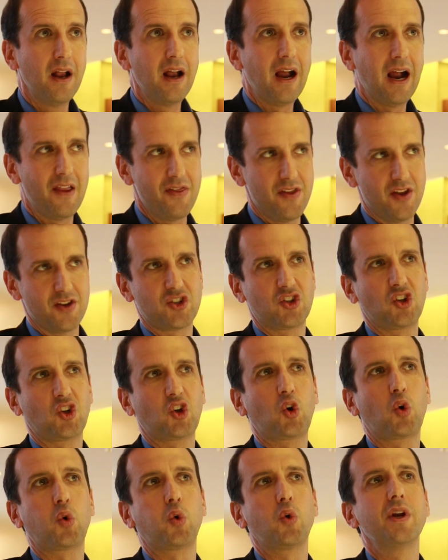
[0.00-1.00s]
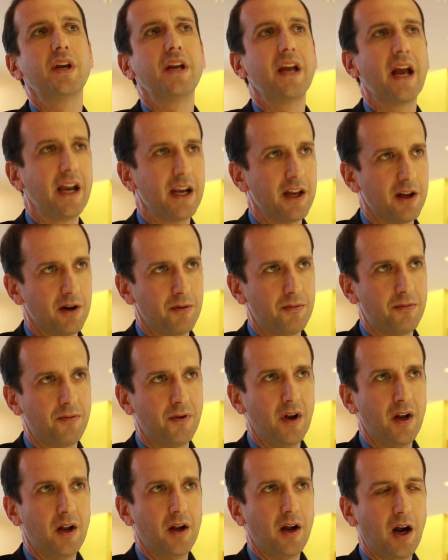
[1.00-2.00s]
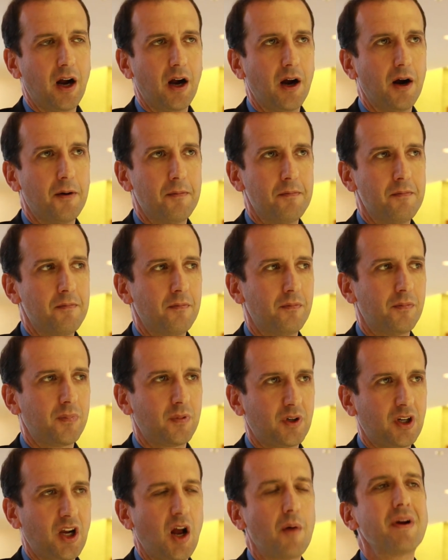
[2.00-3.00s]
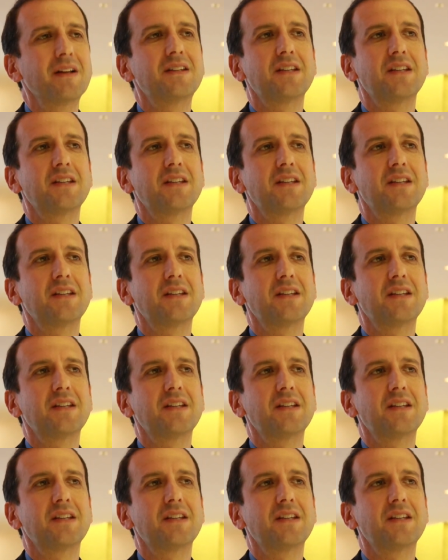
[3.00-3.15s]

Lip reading: And this creative coming